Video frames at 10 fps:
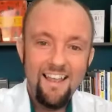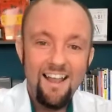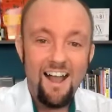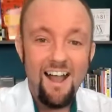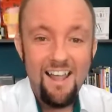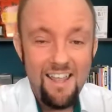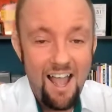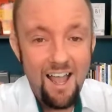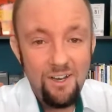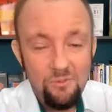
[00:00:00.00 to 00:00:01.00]
Hi,
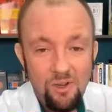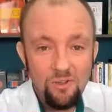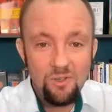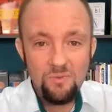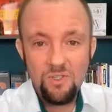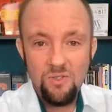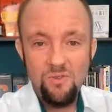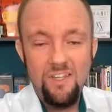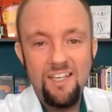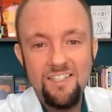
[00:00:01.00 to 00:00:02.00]
and welcome to
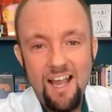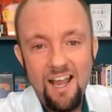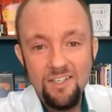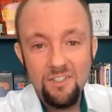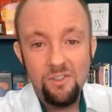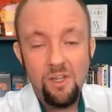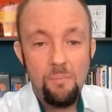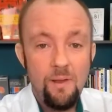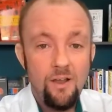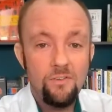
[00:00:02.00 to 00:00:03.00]
this article
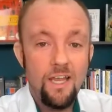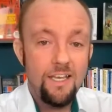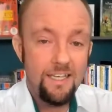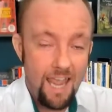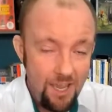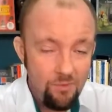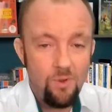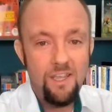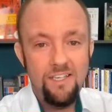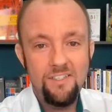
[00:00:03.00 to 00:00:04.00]
about 8
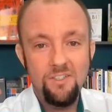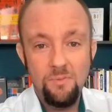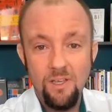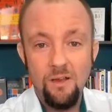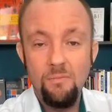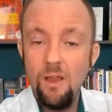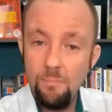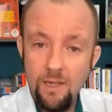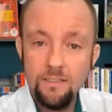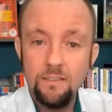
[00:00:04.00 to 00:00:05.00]
ways to become a
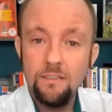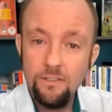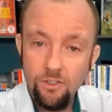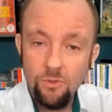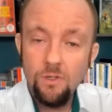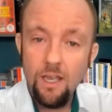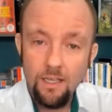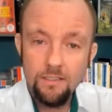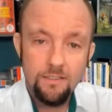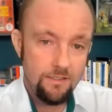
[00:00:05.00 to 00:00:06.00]
better UX
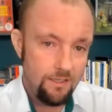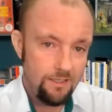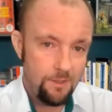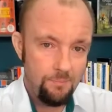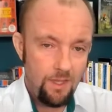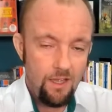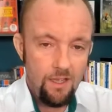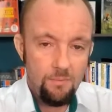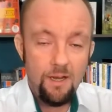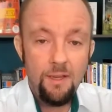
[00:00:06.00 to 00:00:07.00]
designer.
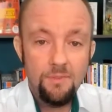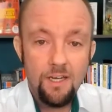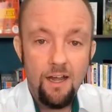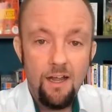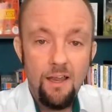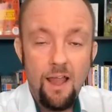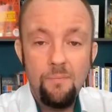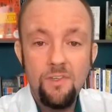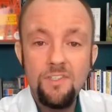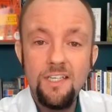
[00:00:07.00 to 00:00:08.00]
My name's Carl, I'm the
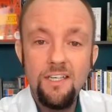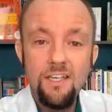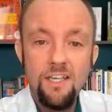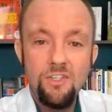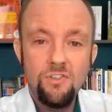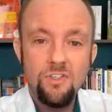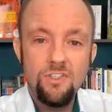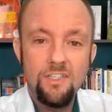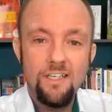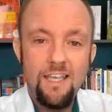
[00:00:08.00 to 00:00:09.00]
senior
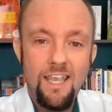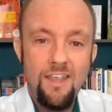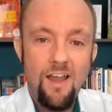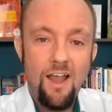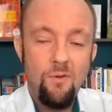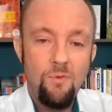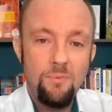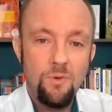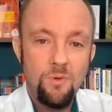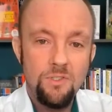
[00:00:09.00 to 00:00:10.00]
instructor here at Web
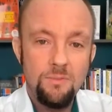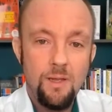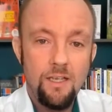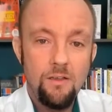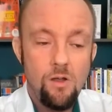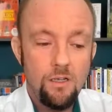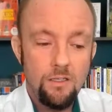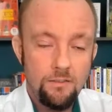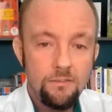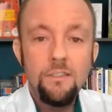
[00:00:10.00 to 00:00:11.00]
Courses Bangkok,
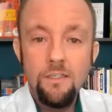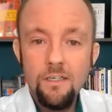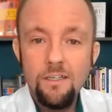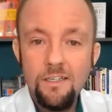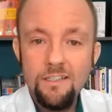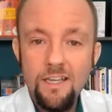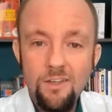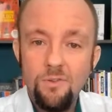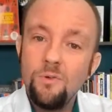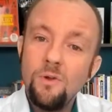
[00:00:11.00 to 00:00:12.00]
and I'm going to take you
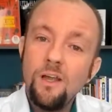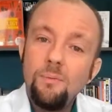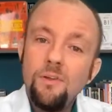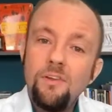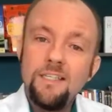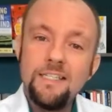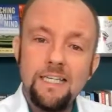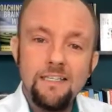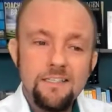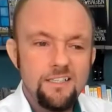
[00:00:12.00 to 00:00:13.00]
through a couple of these
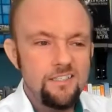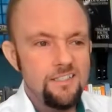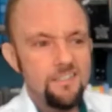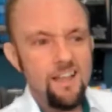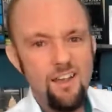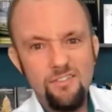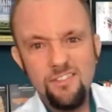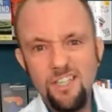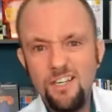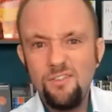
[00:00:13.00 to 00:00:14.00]
things because I've
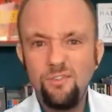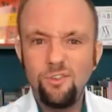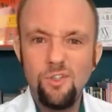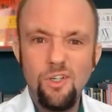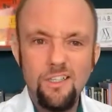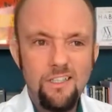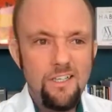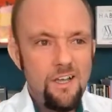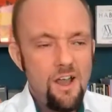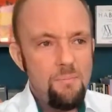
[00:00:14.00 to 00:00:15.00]
done it for
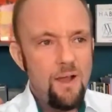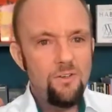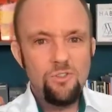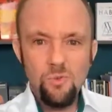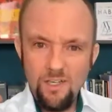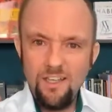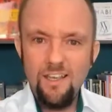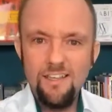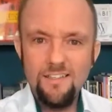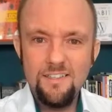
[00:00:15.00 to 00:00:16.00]
about 20
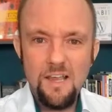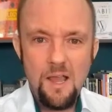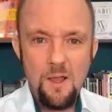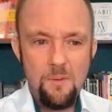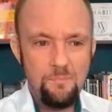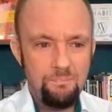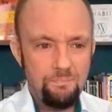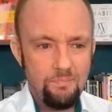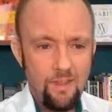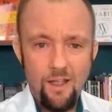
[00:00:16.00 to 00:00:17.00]
years.
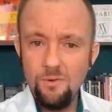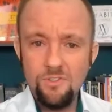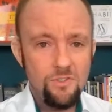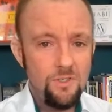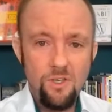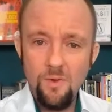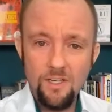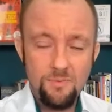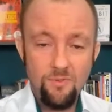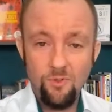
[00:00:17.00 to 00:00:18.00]
I was doing UX
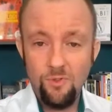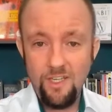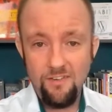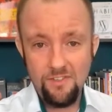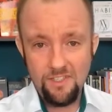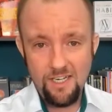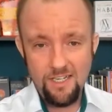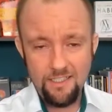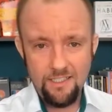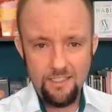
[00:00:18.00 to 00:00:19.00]
before it even
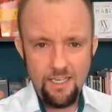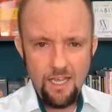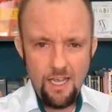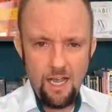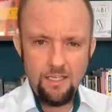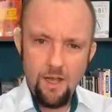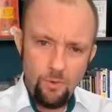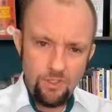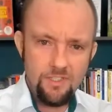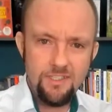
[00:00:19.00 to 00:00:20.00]
started, and I want
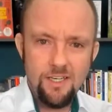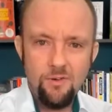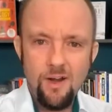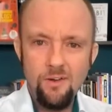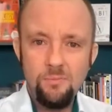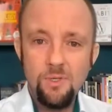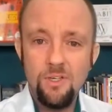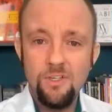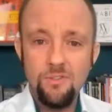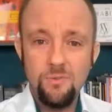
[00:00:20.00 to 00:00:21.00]
you to stick around
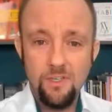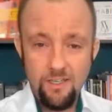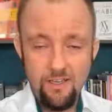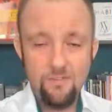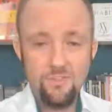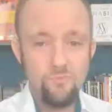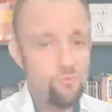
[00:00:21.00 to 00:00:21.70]
because we're going to give you some